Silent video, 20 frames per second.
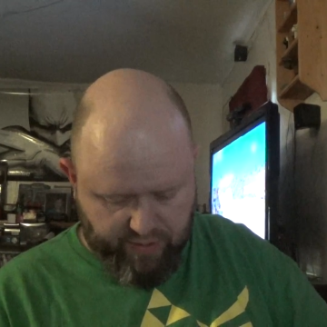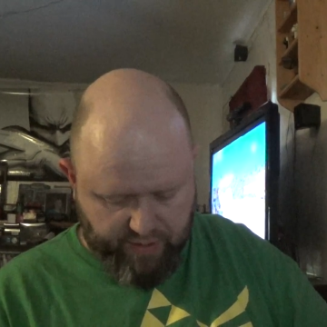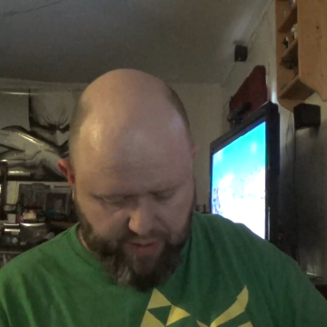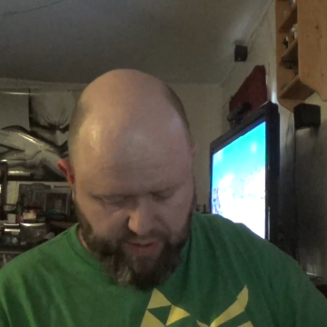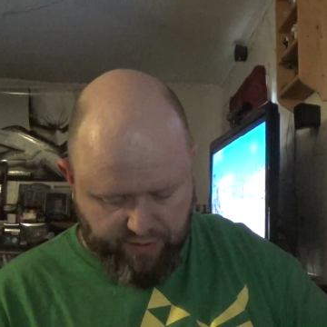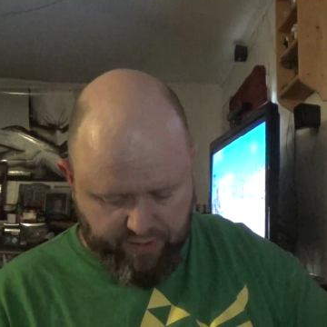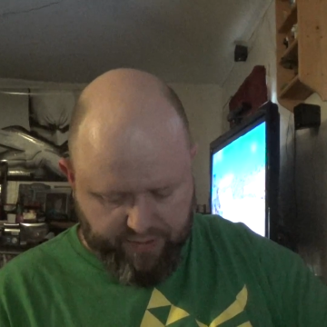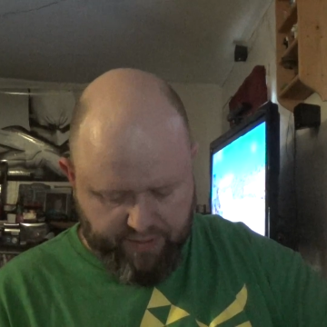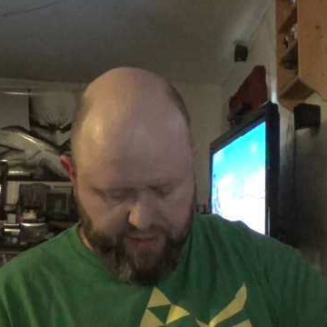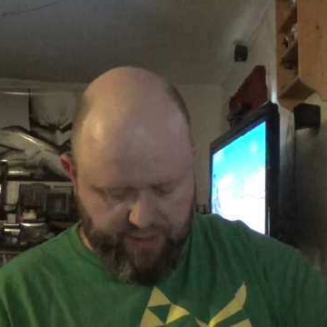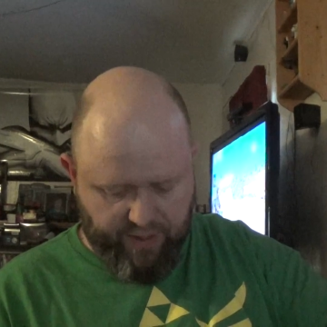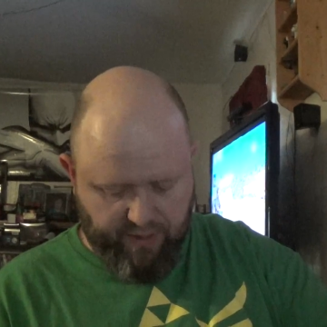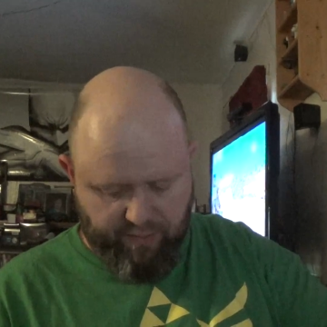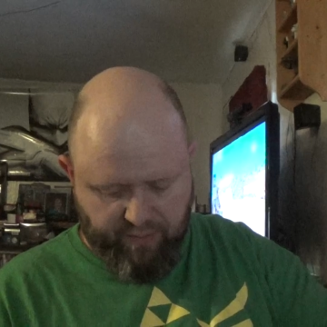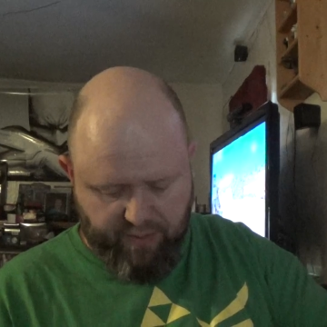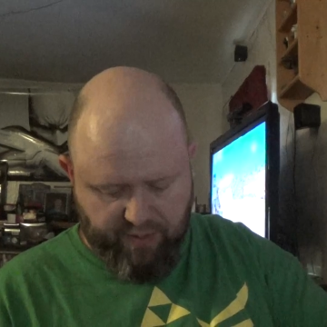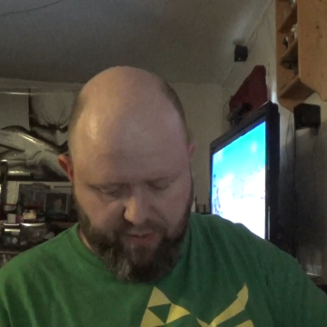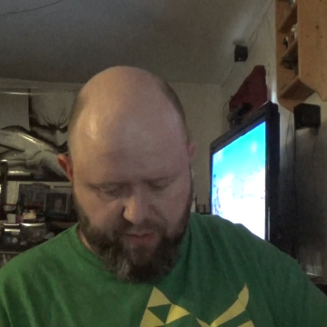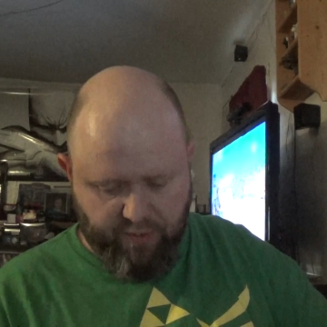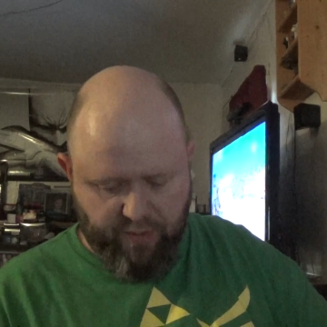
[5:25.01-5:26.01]
I'll see
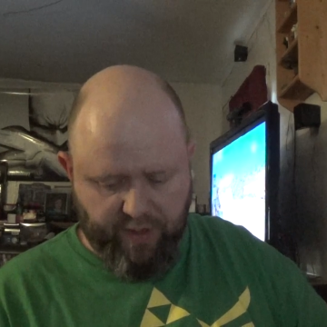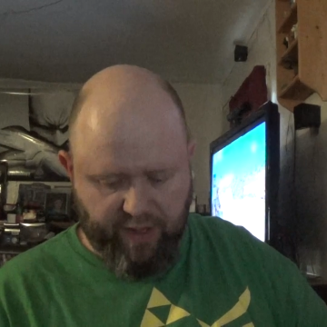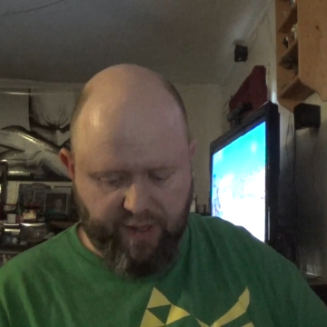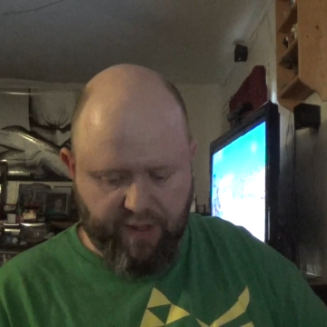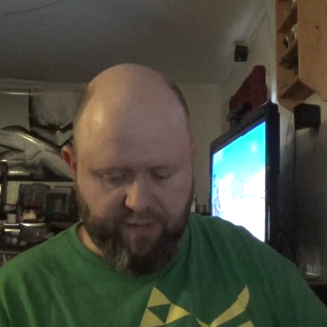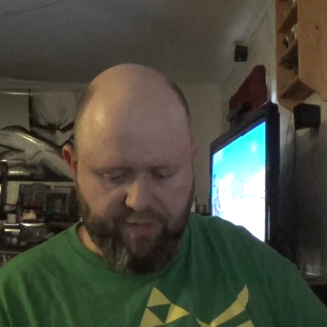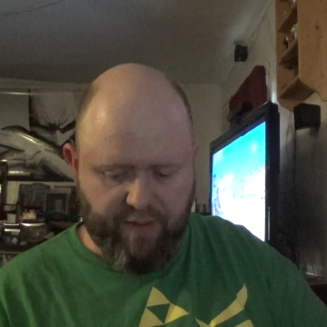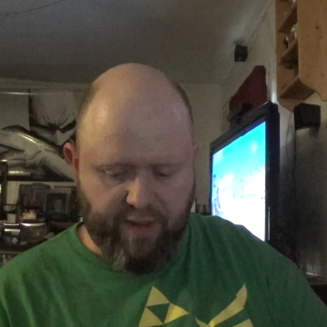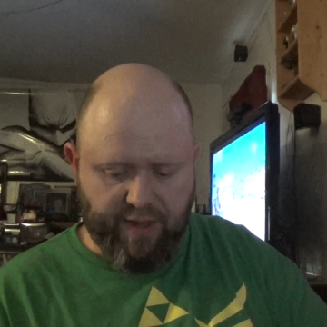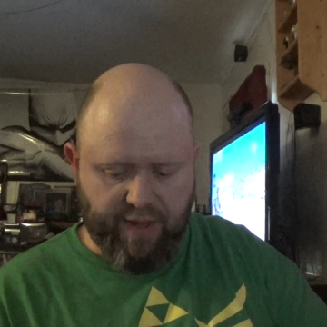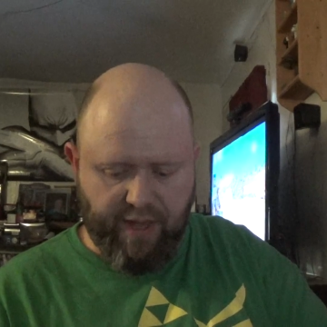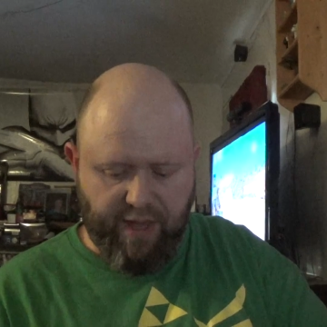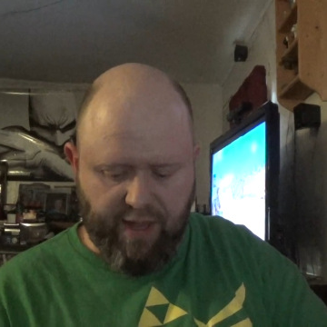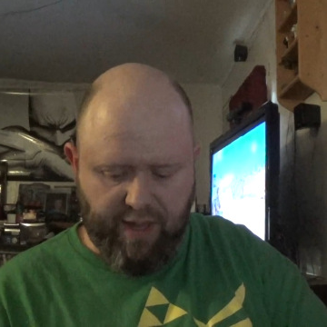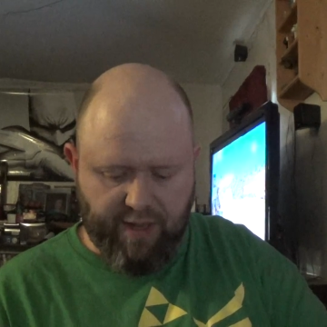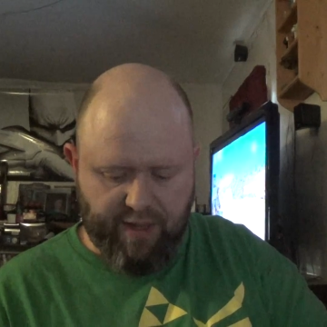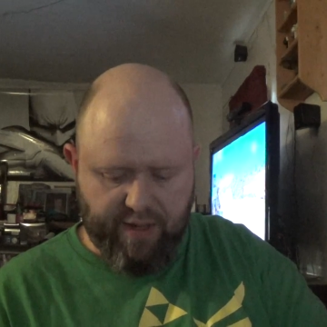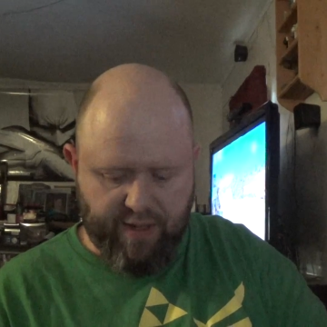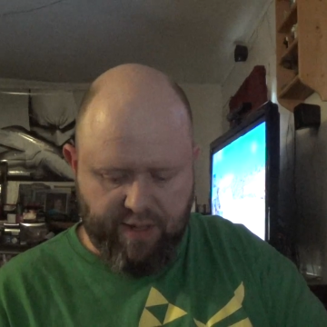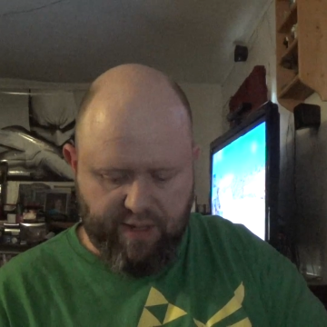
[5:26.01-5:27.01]
real quick if I
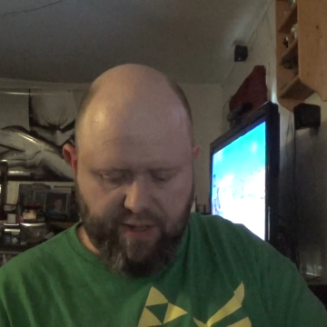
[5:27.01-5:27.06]
can't